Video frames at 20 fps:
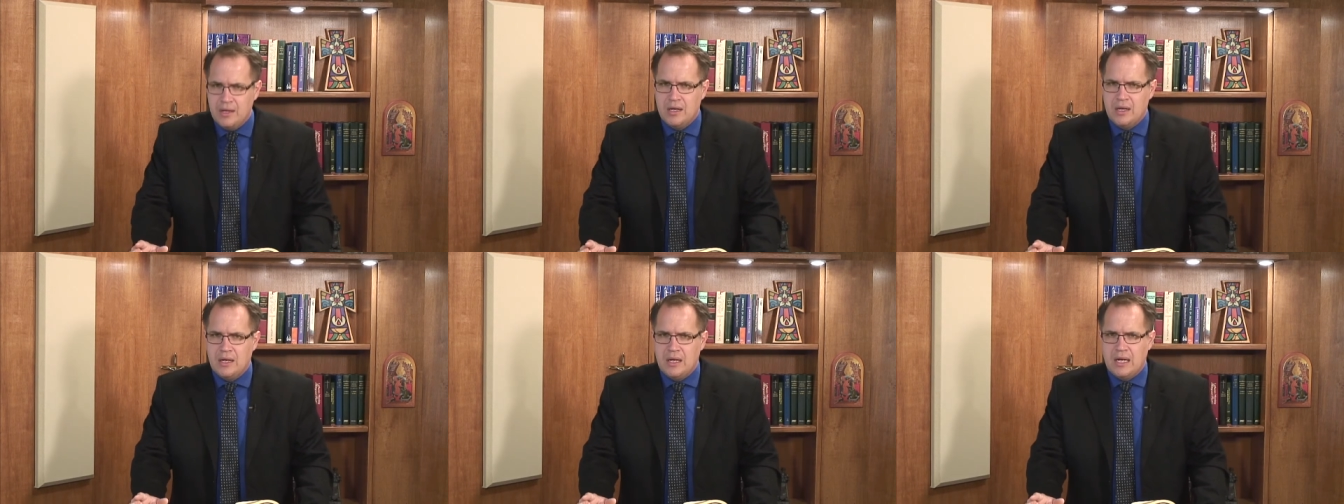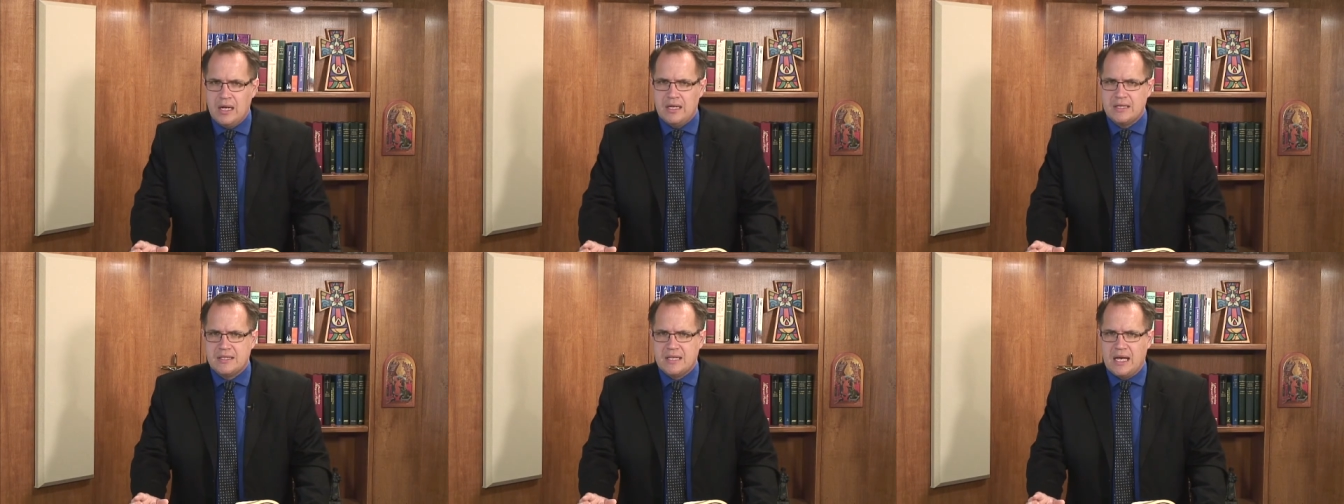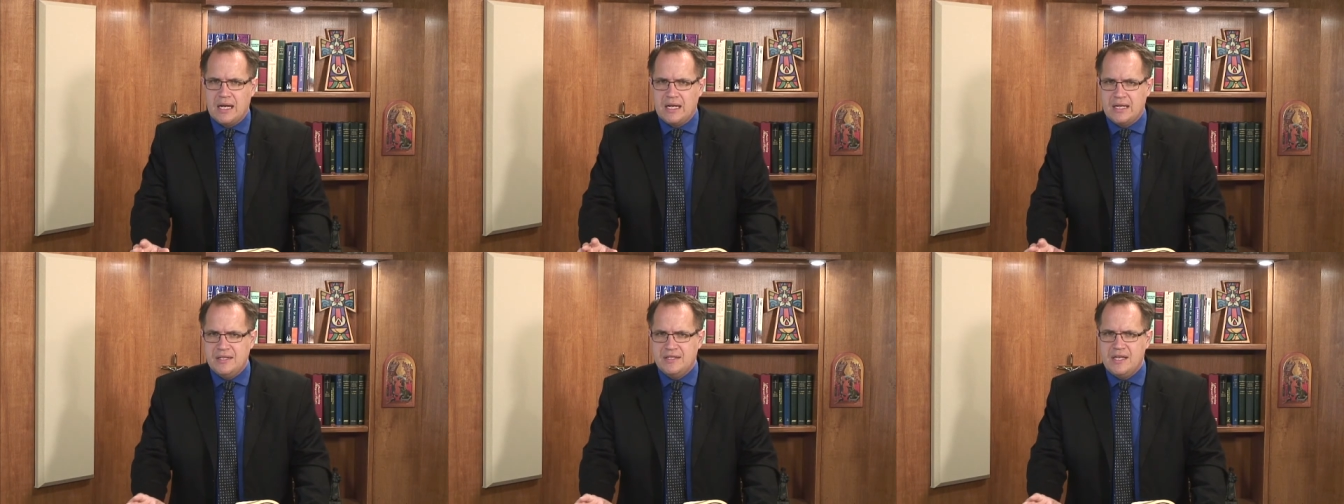is
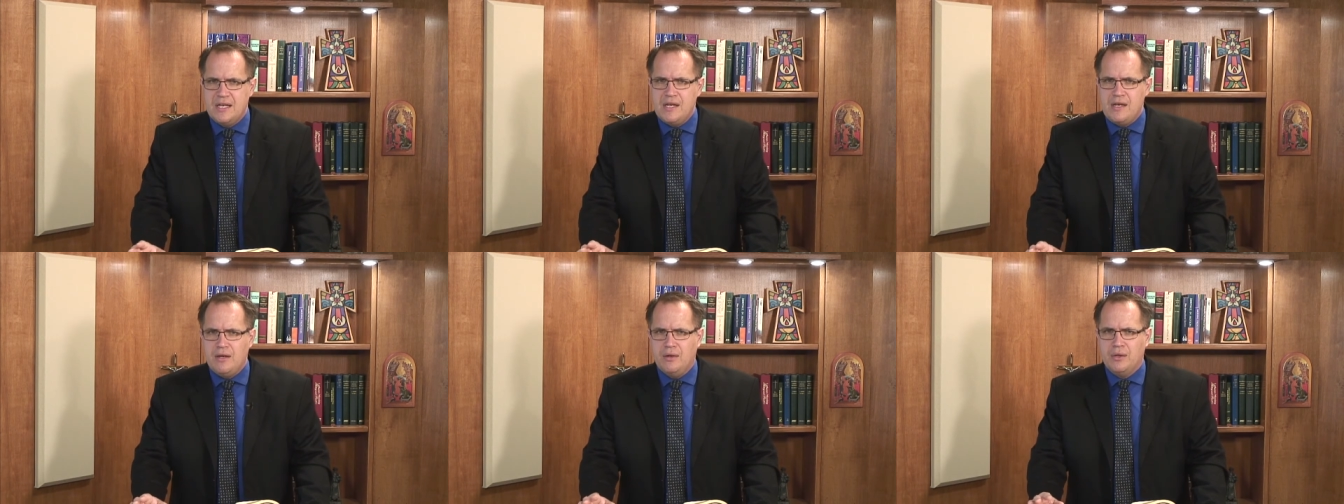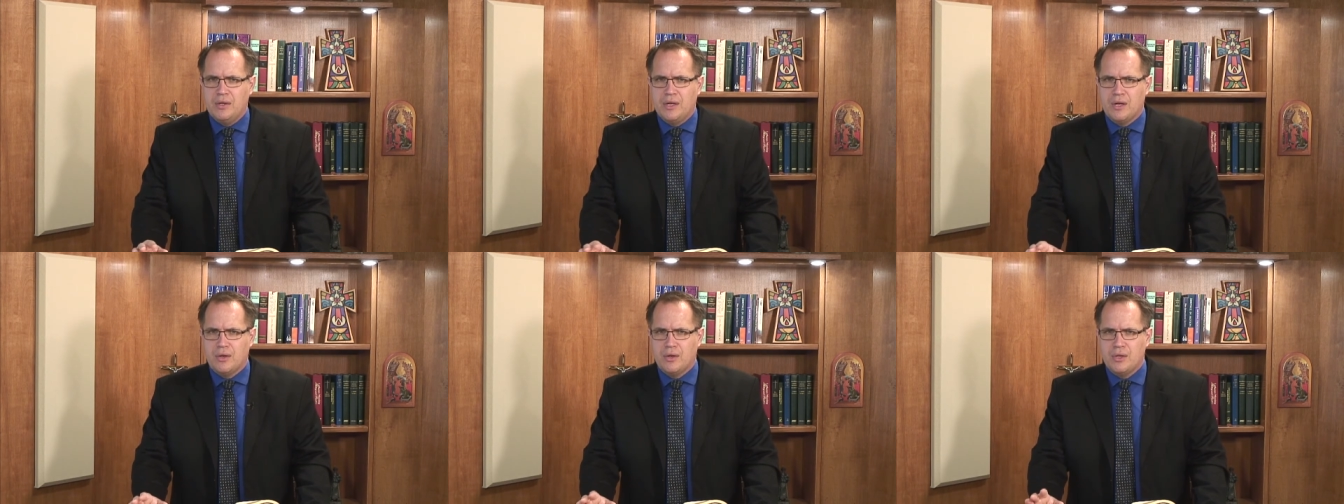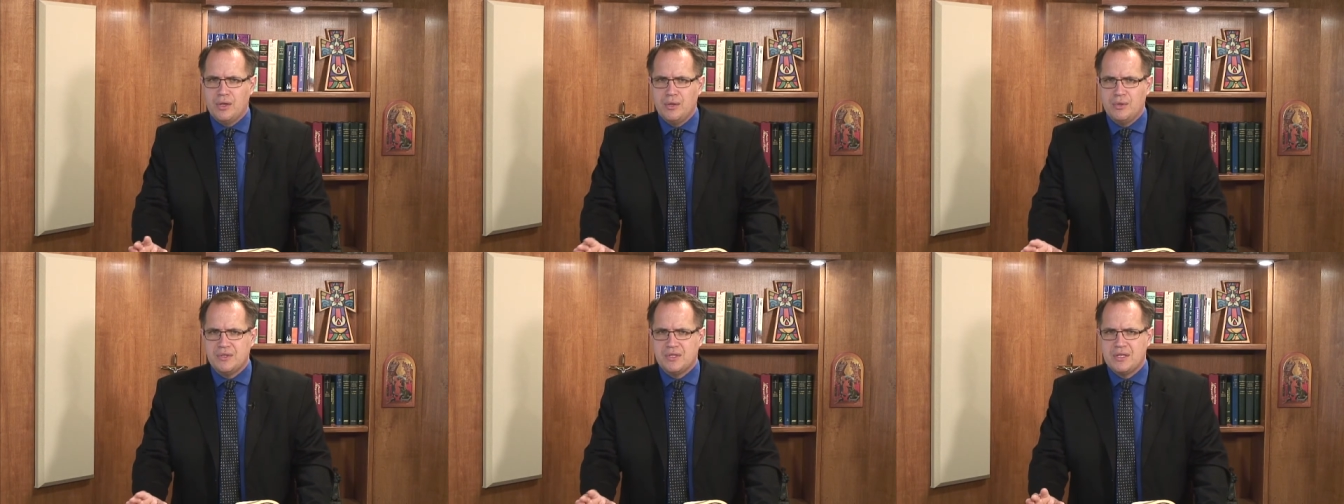that Ezekiel here
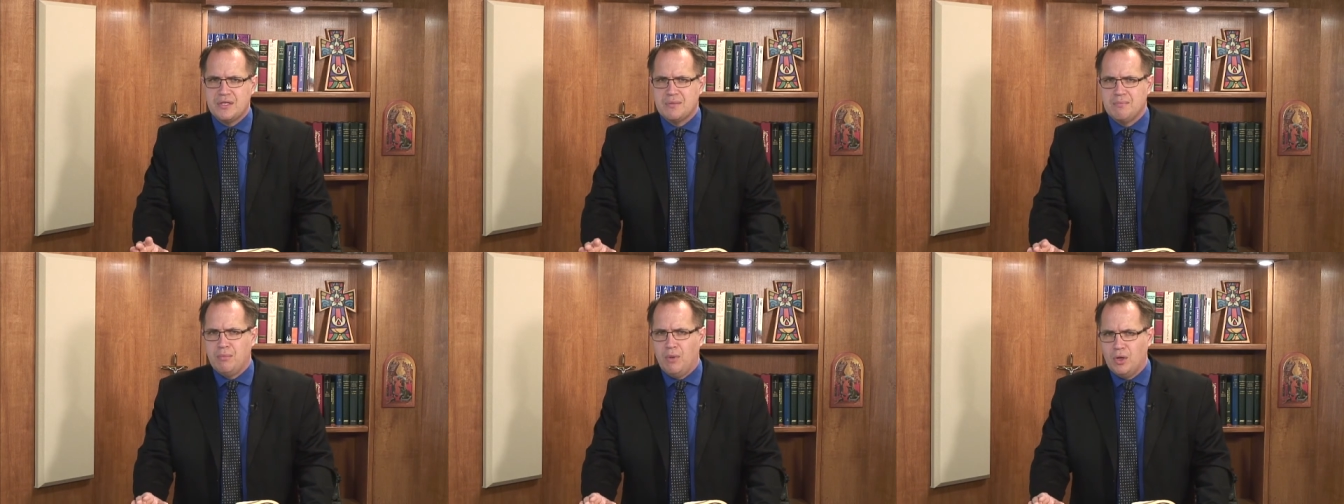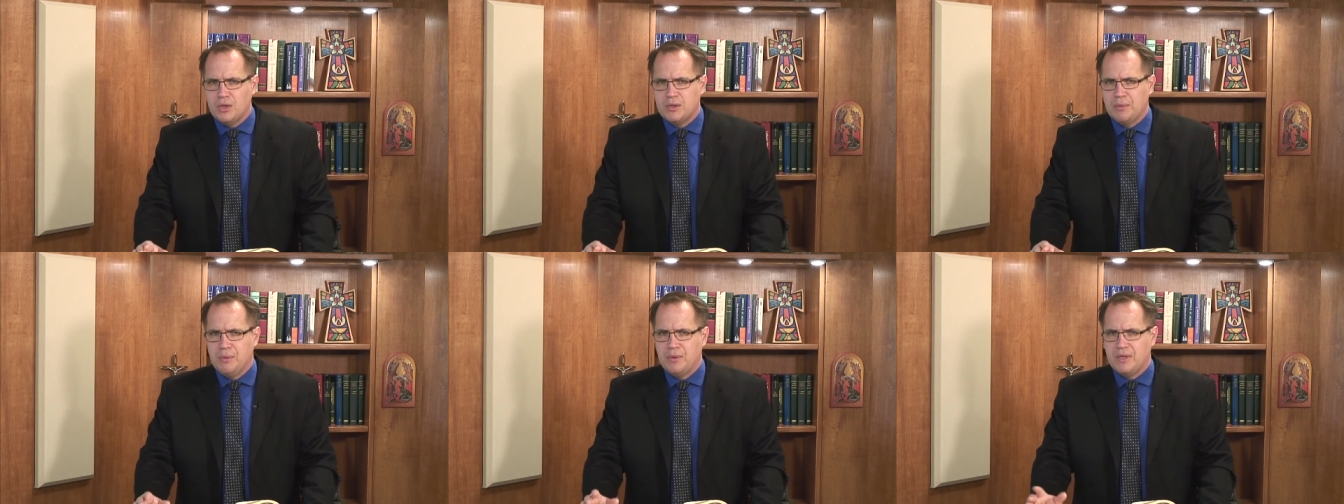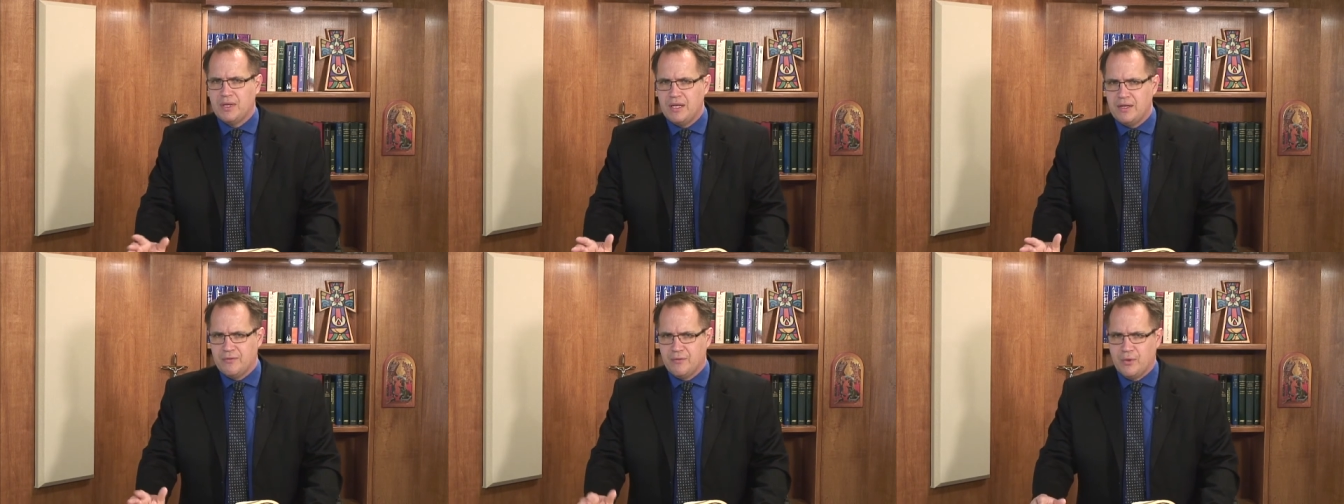uses multiple
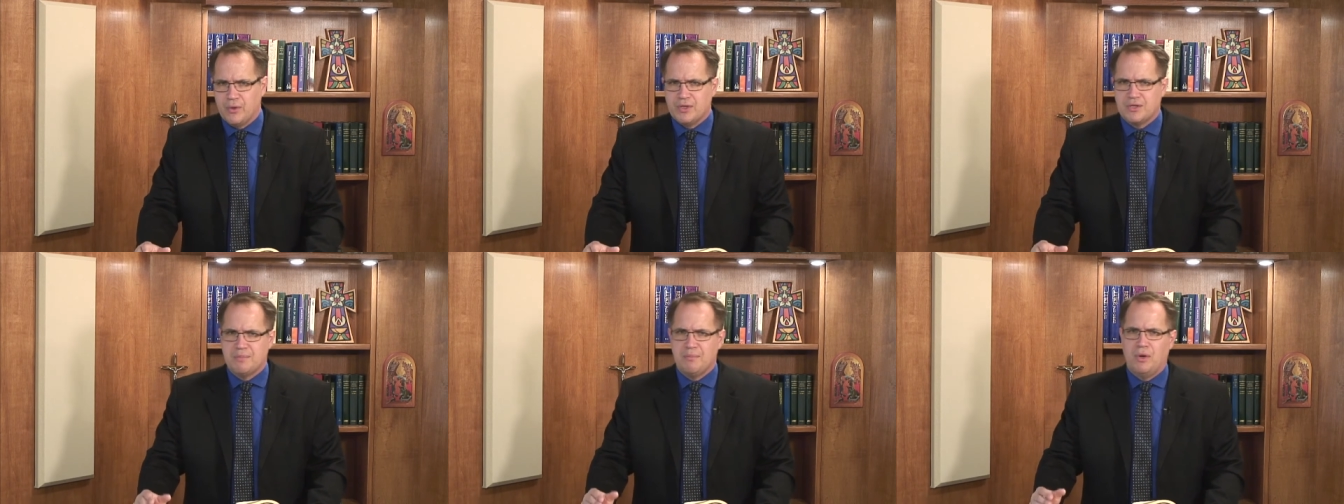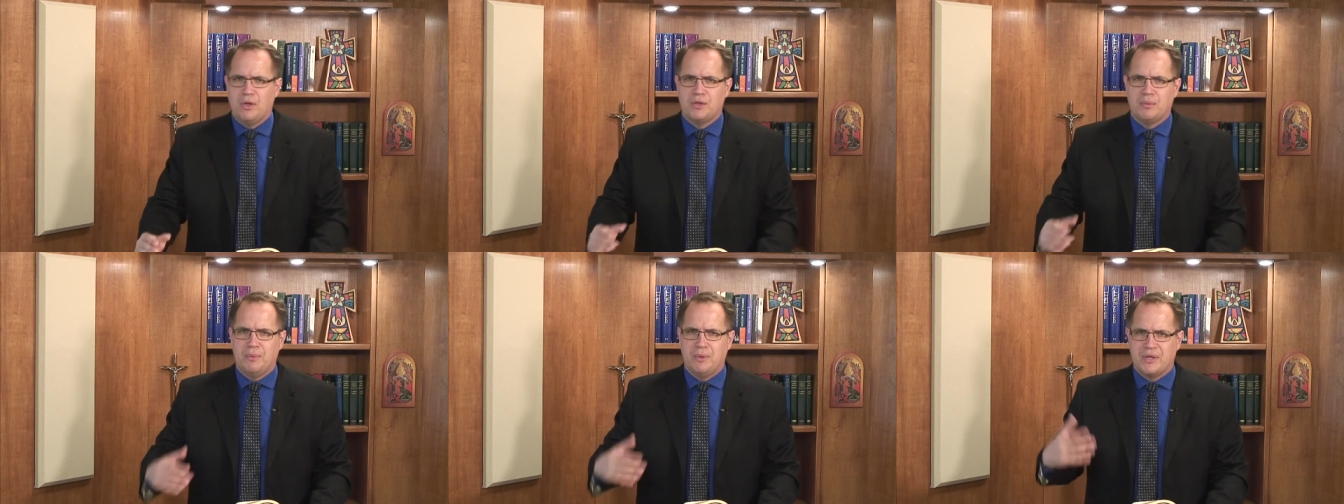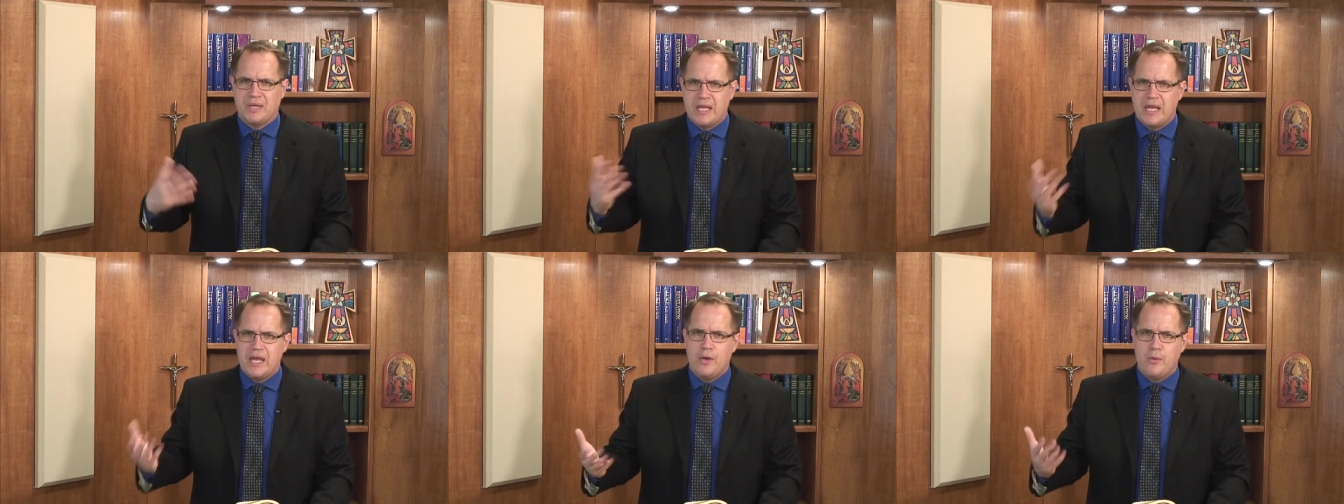leitvorts, multiple
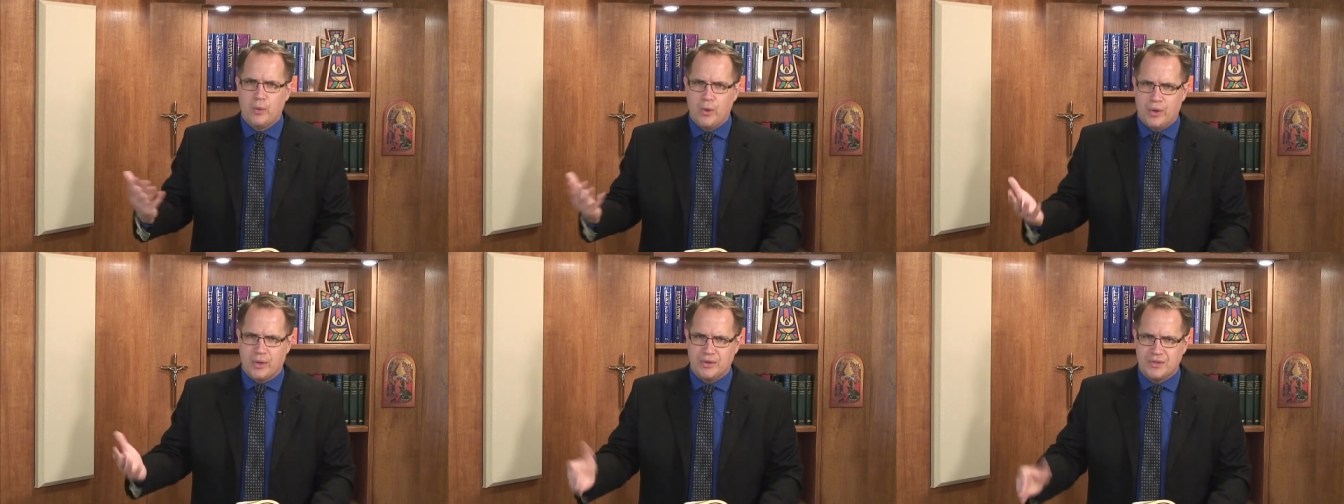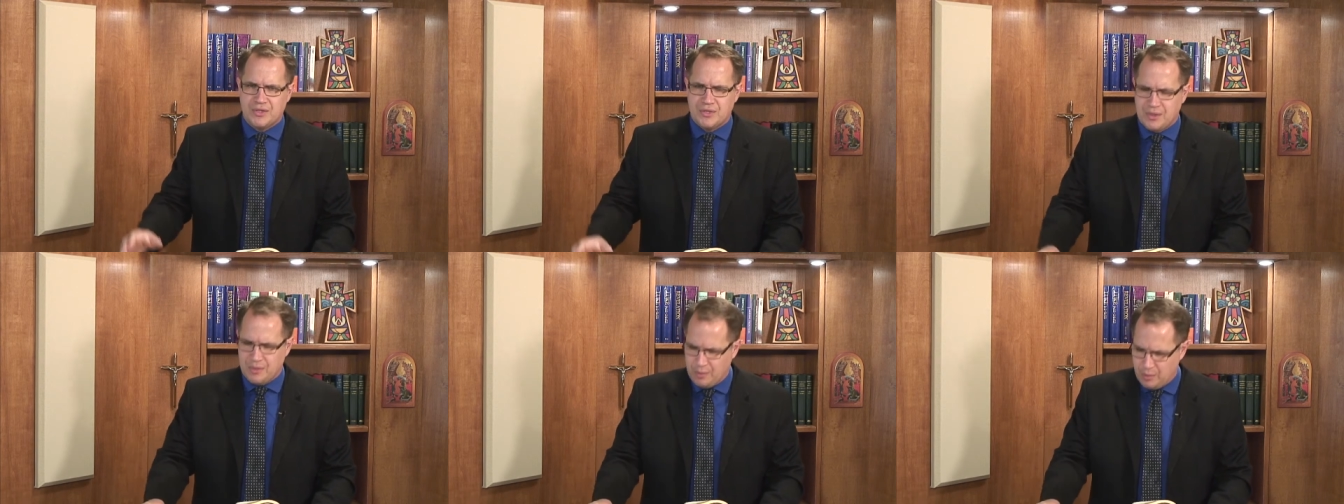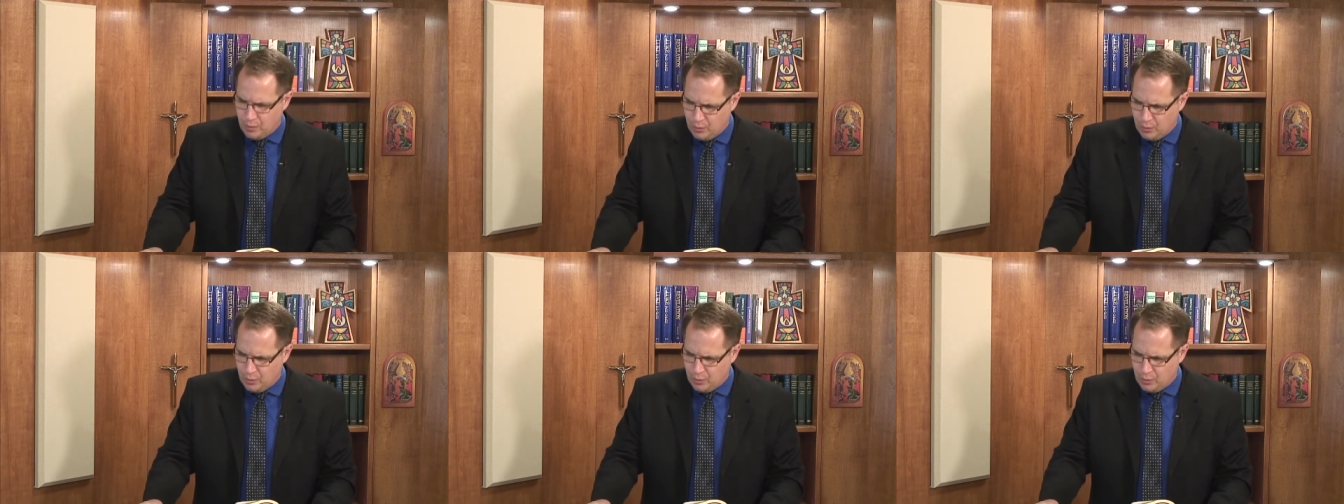keywords,